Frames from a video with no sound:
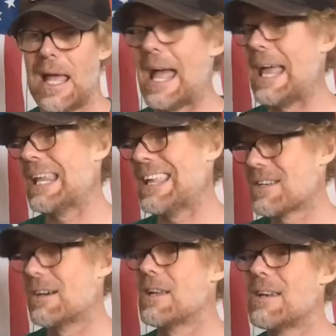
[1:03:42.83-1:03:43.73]
and is
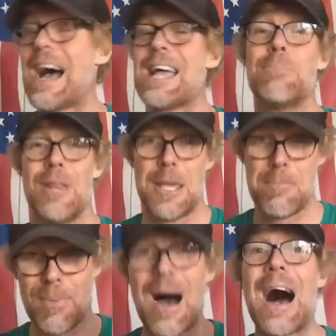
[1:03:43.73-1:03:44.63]

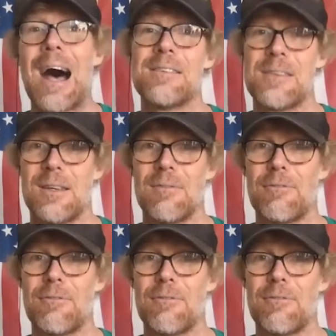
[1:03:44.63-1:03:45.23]
undeniably positive.